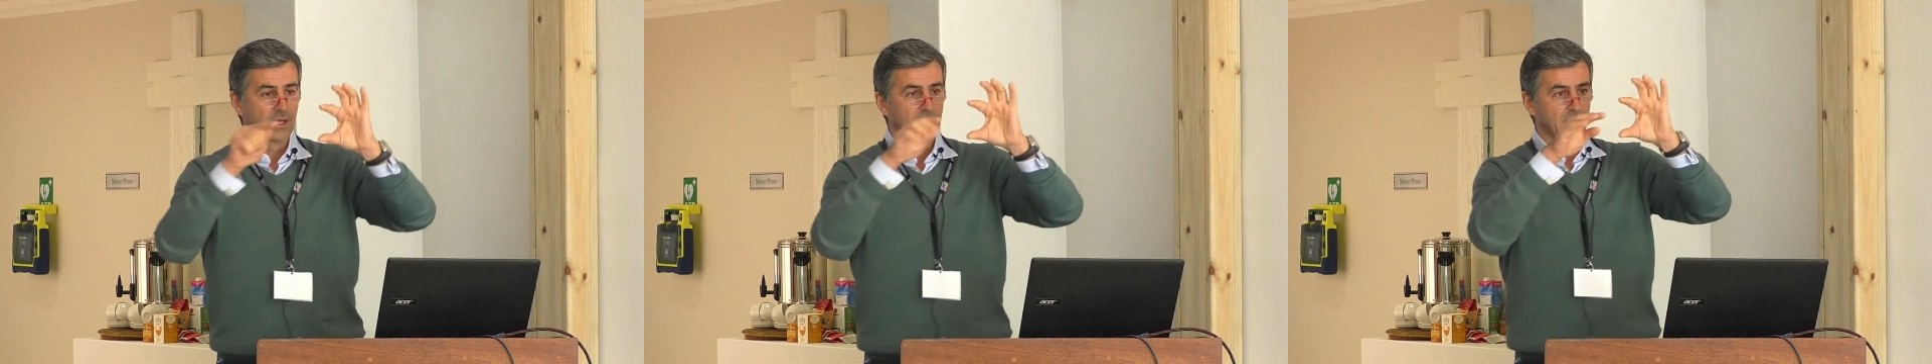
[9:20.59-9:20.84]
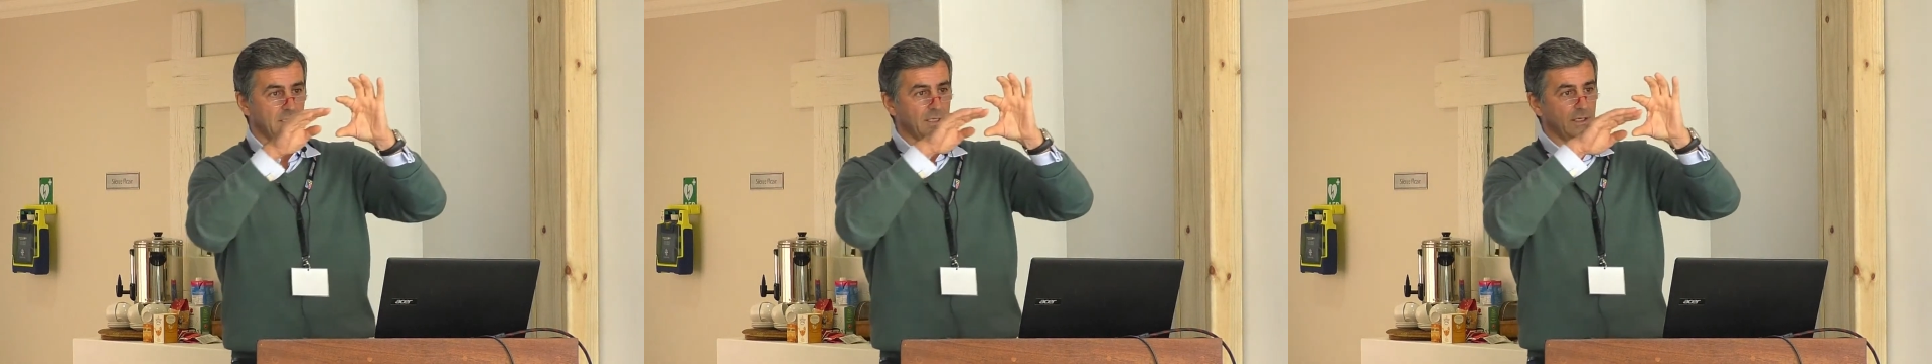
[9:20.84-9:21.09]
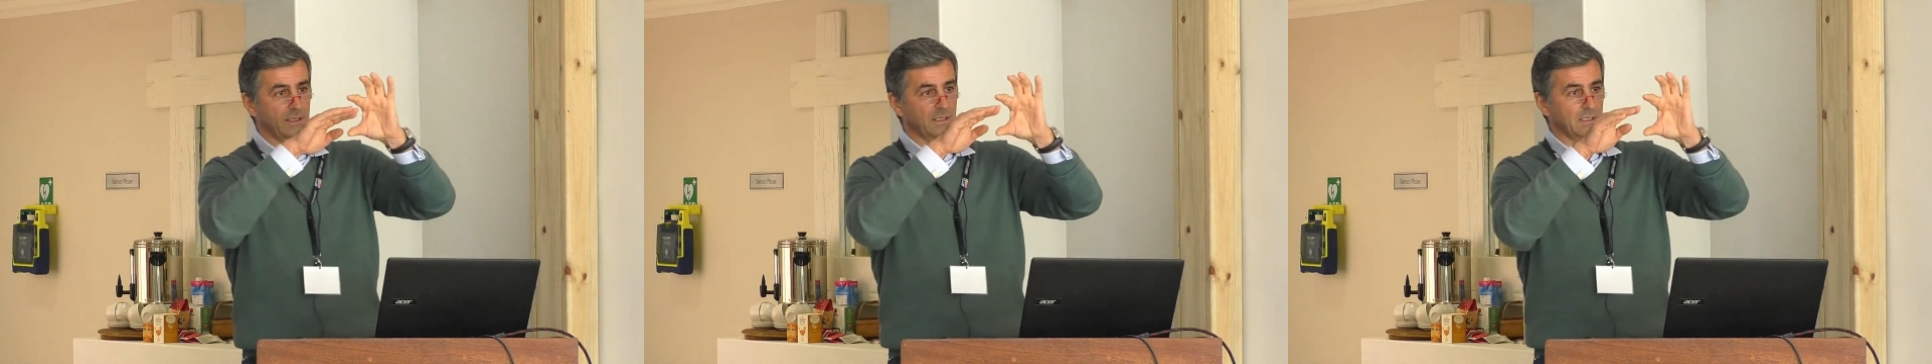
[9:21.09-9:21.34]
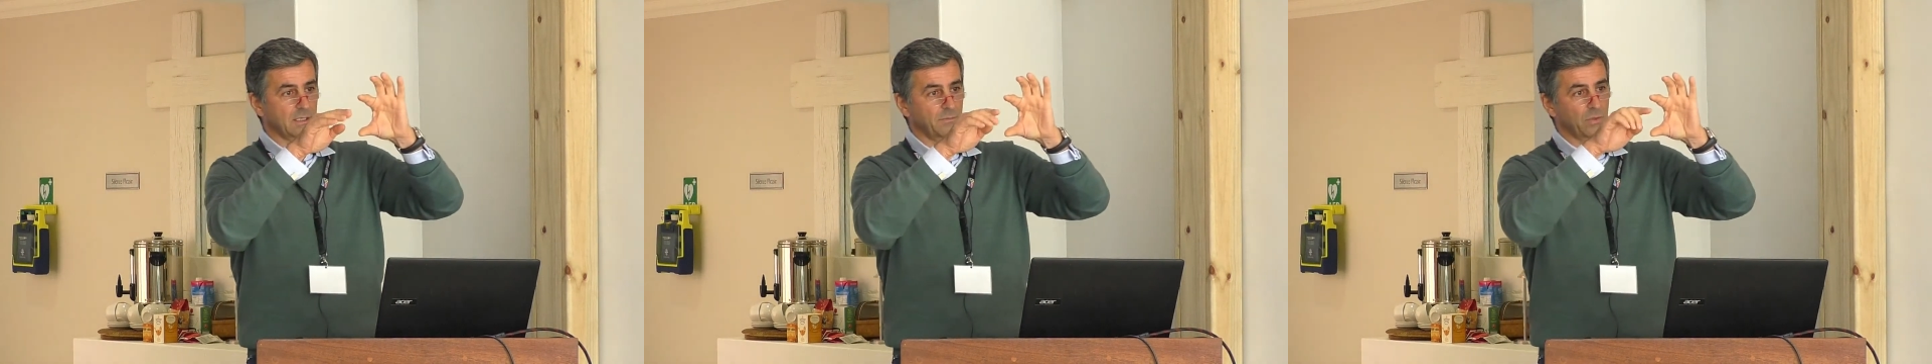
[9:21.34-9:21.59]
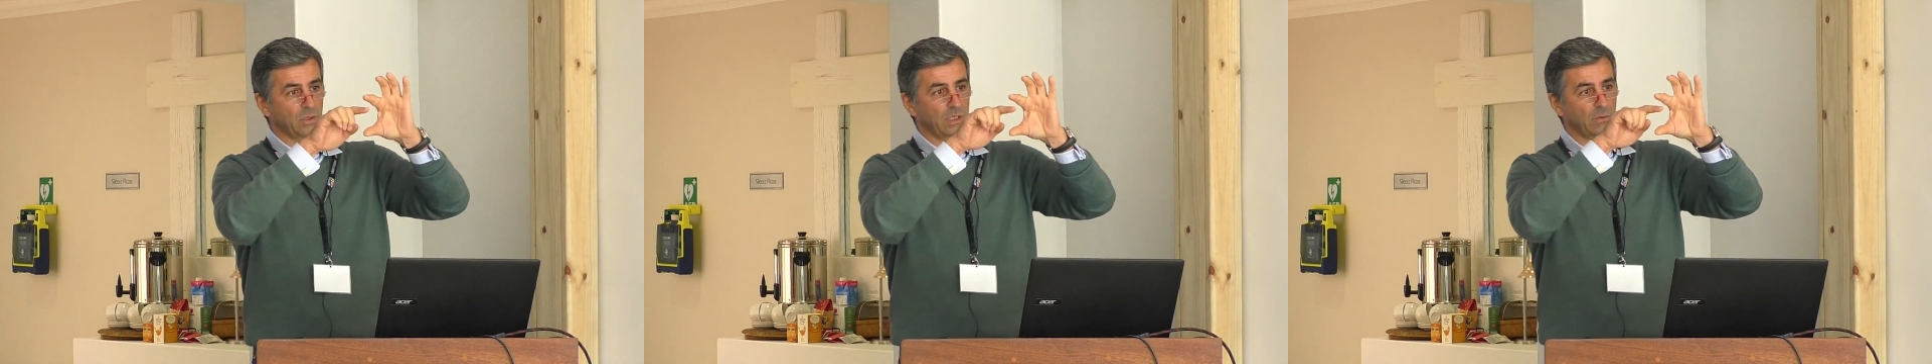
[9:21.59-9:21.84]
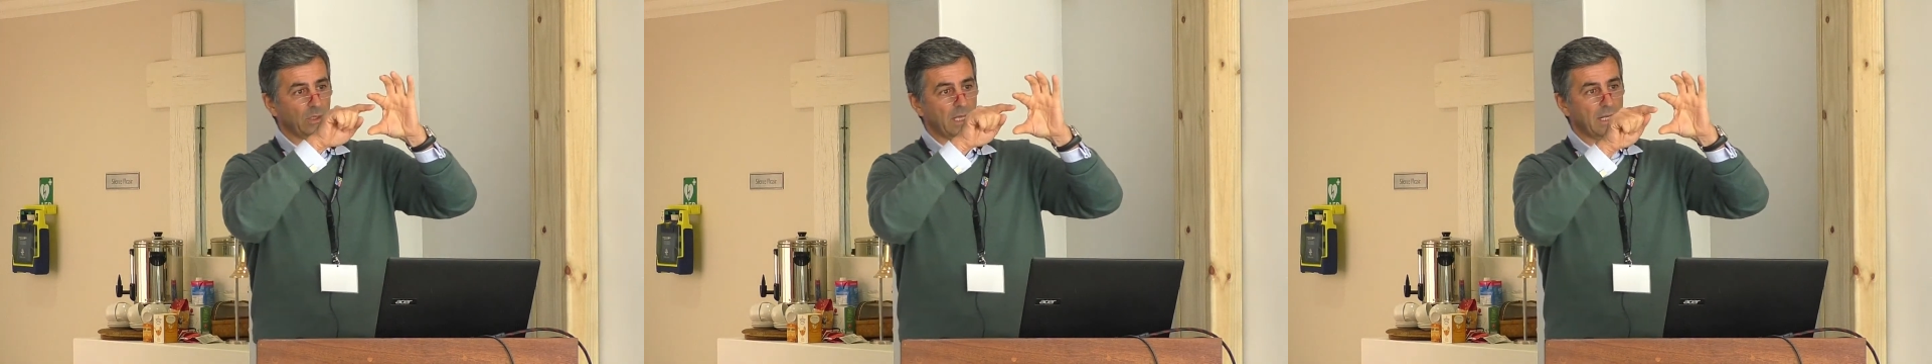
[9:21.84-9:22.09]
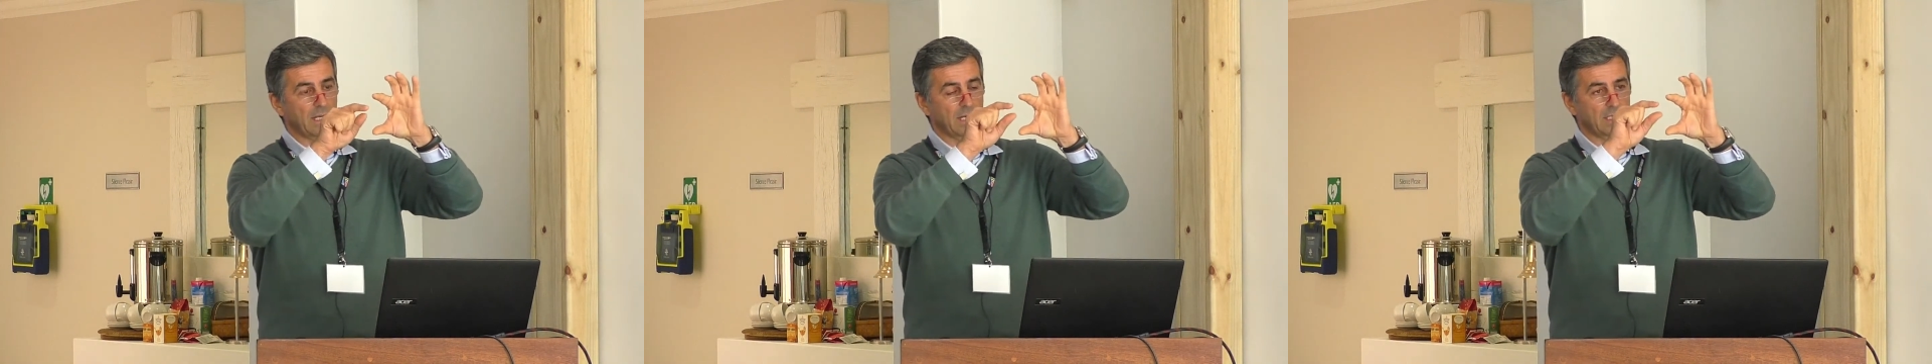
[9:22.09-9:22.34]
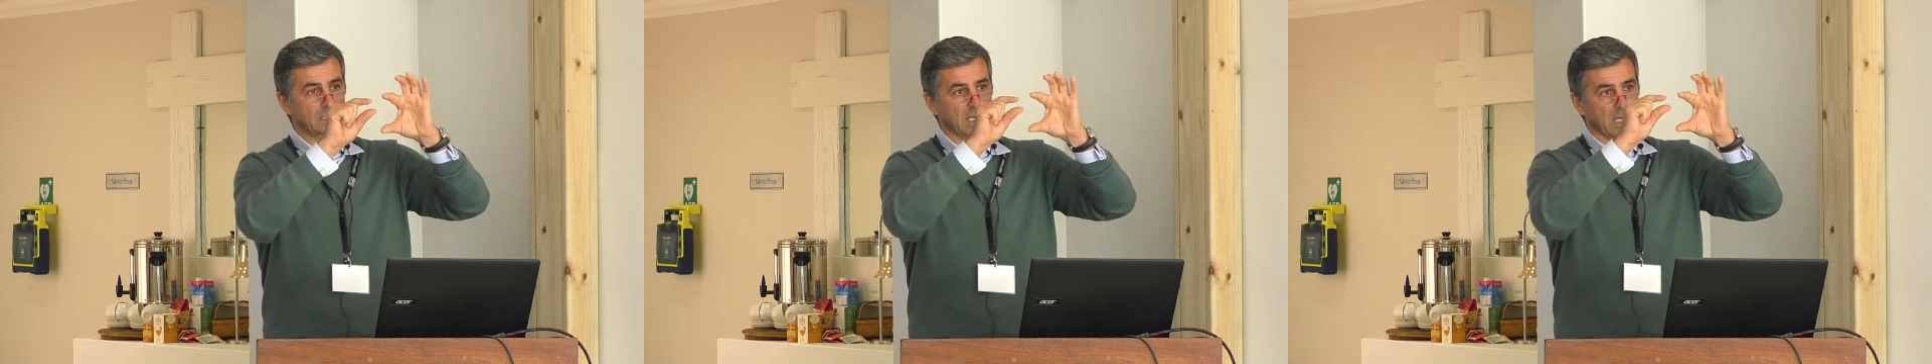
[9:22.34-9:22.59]
The computer will
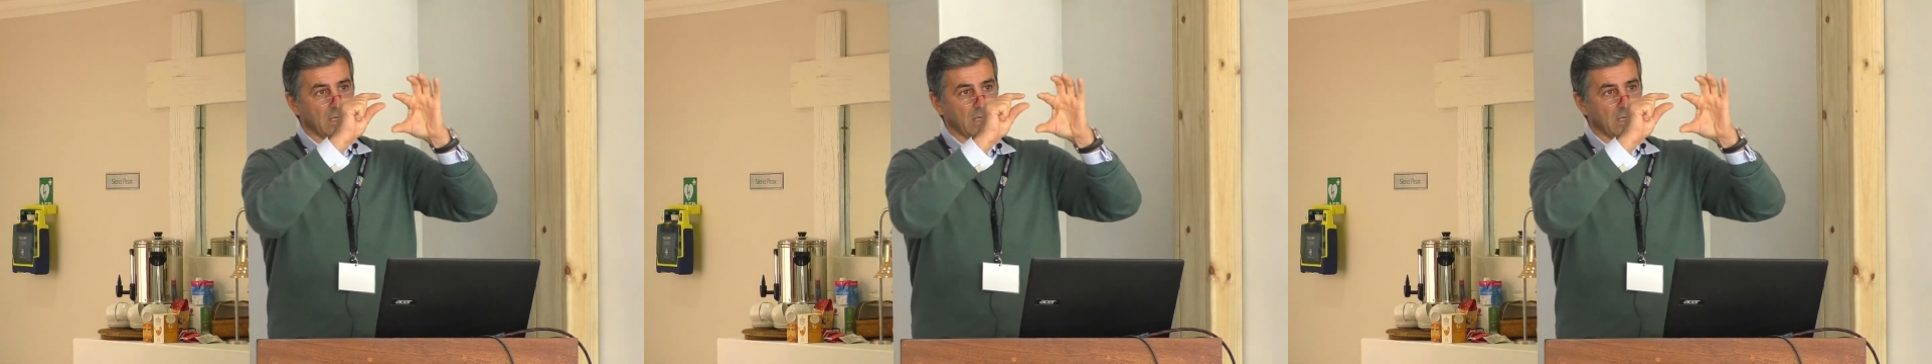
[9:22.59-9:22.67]
analyze